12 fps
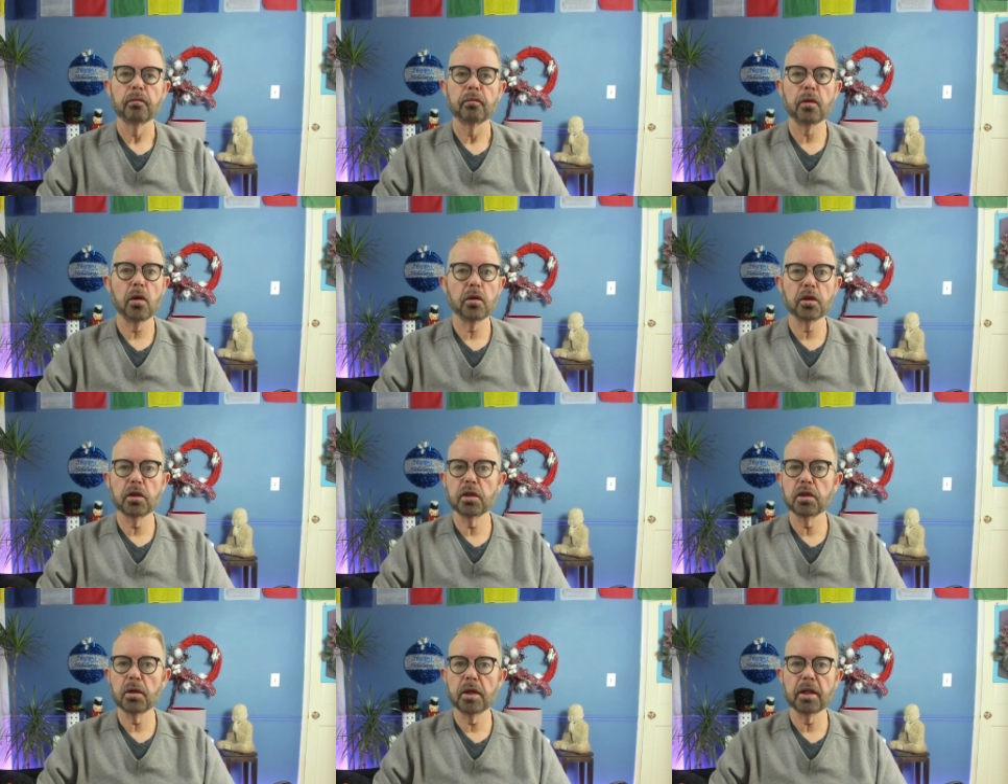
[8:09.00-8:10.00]
Not that you can
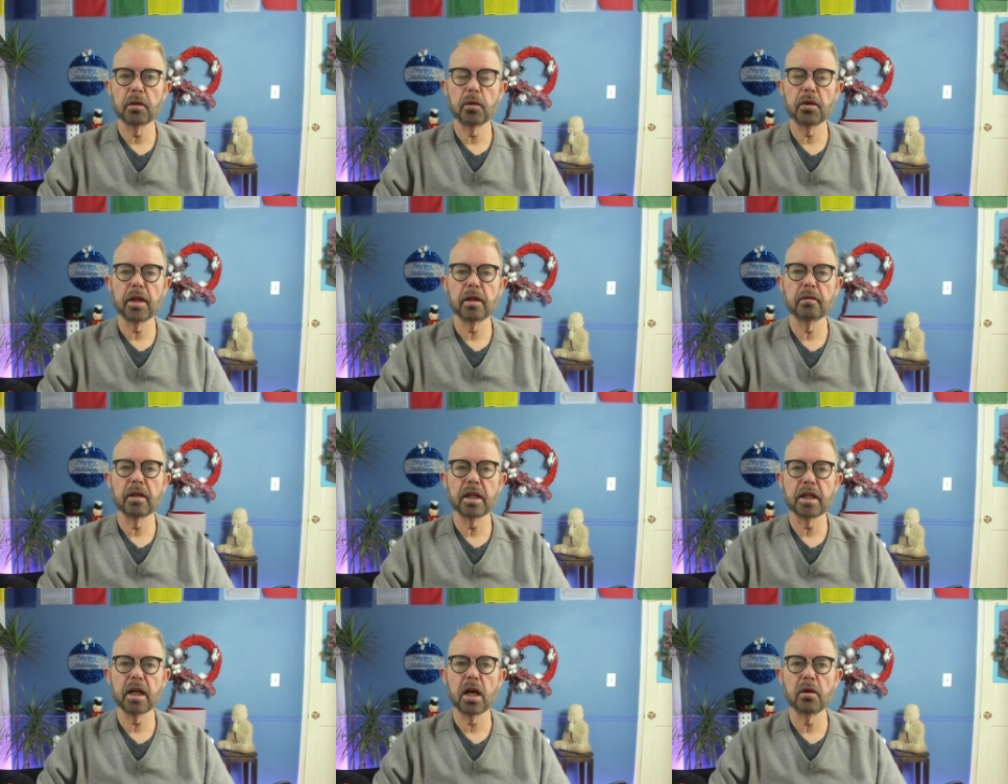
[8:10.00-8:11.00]
do anything with it, let
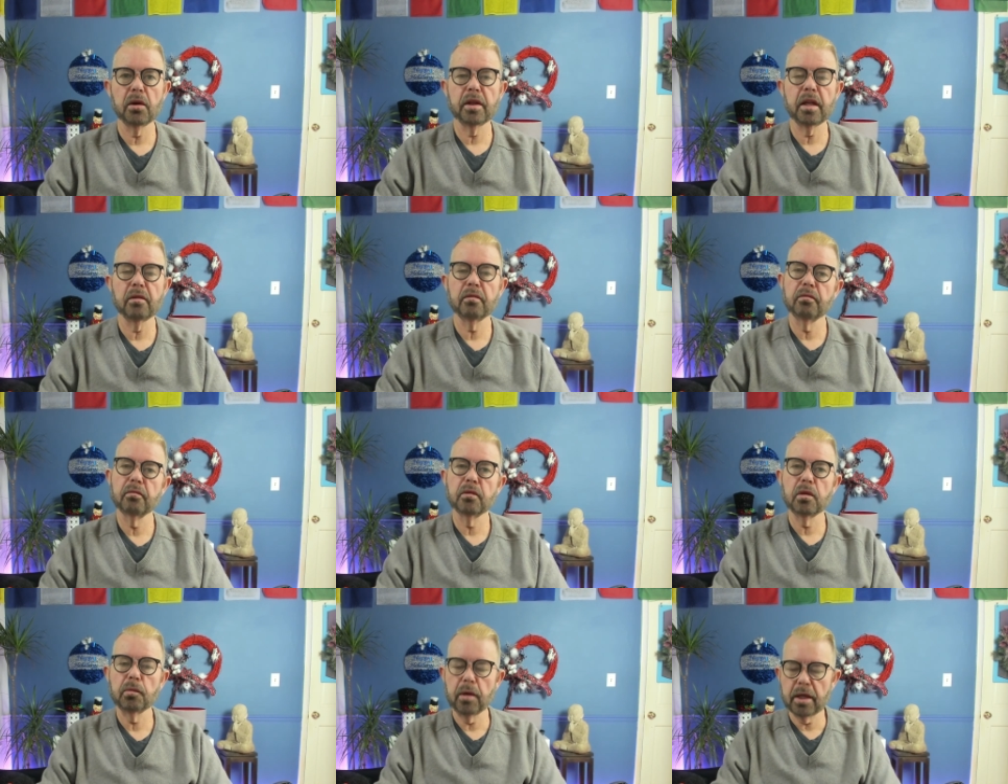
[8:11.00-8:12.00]
it go, and then
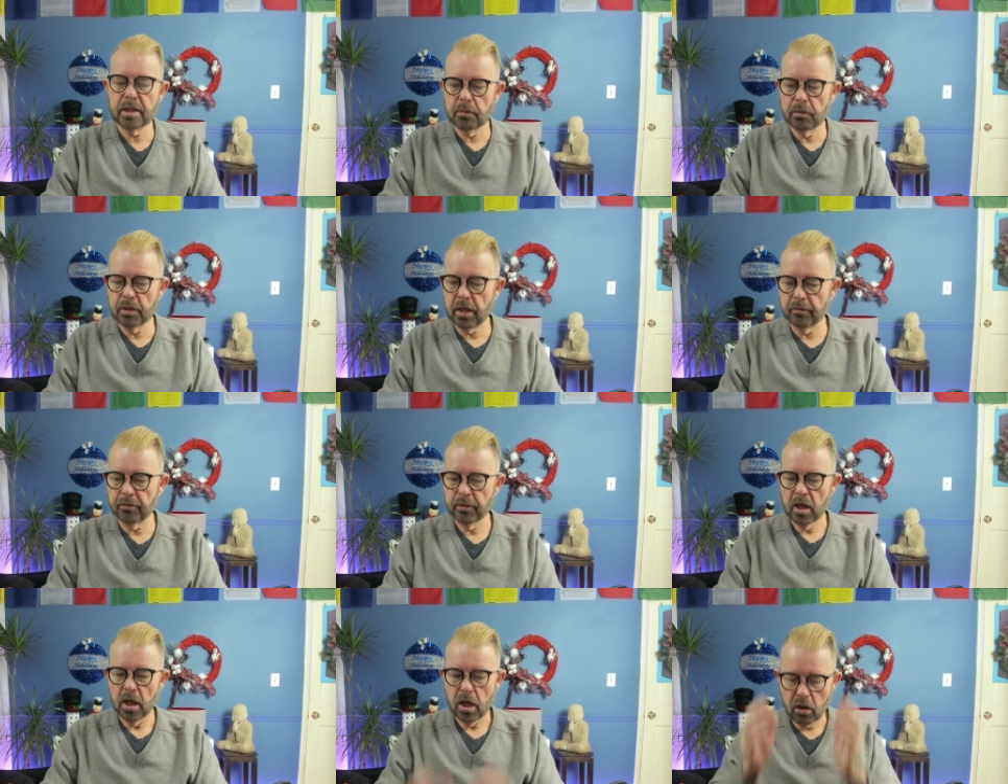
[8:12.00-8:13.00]
you replace it with love.
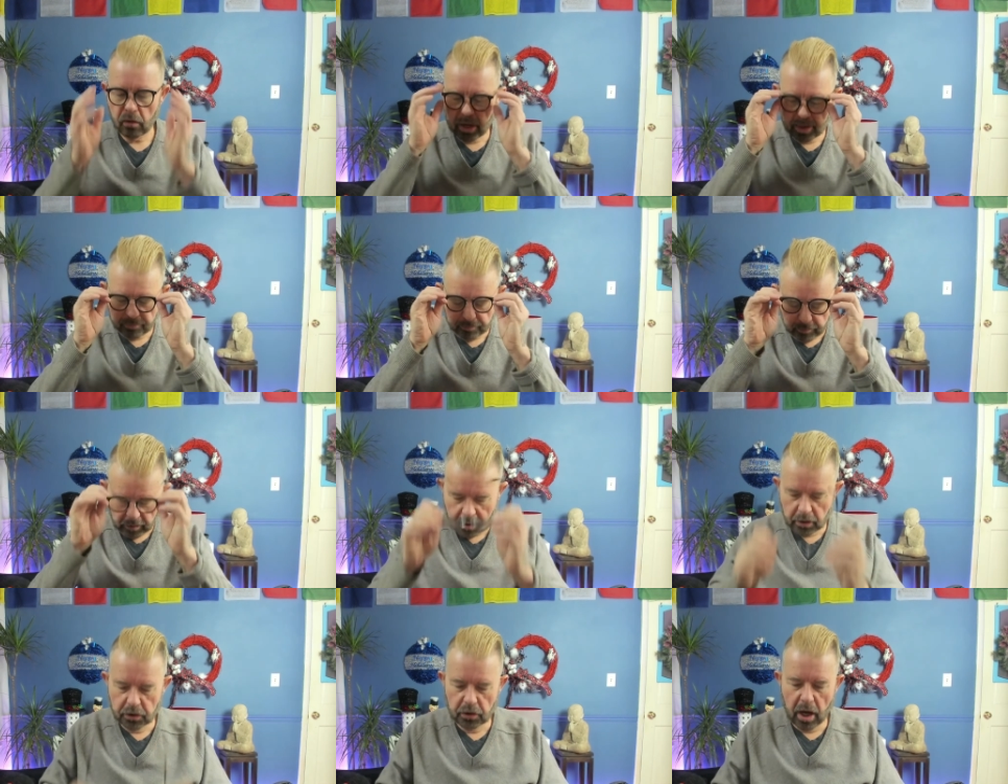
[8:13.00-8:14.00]
All right,
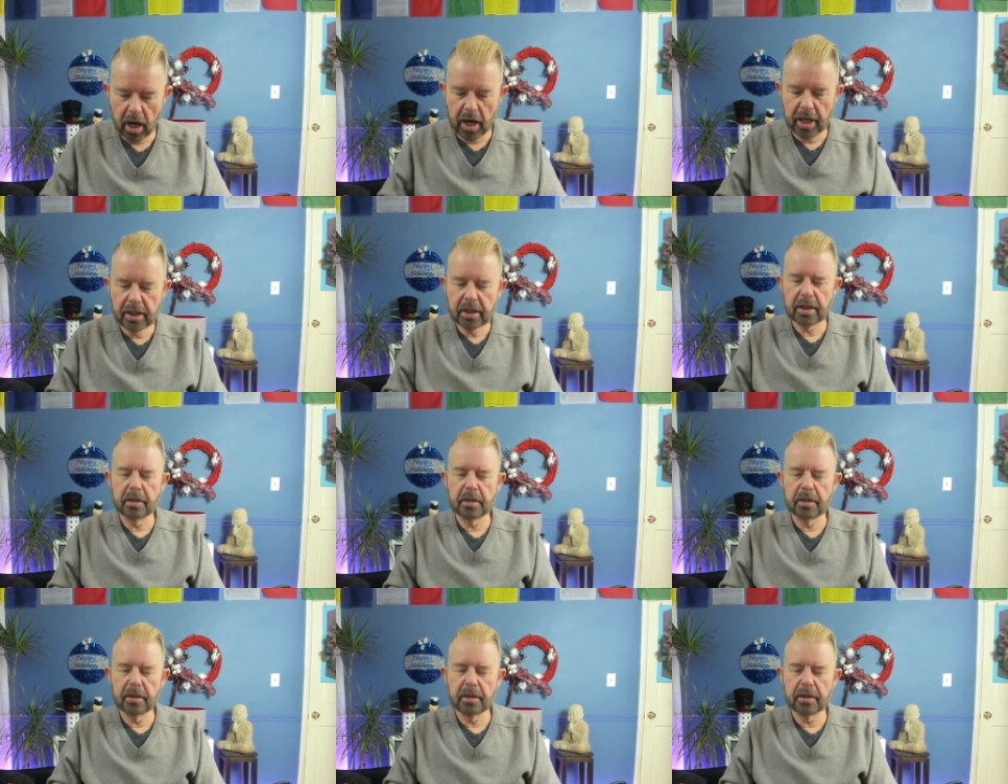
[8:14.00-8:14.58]
close your eyes.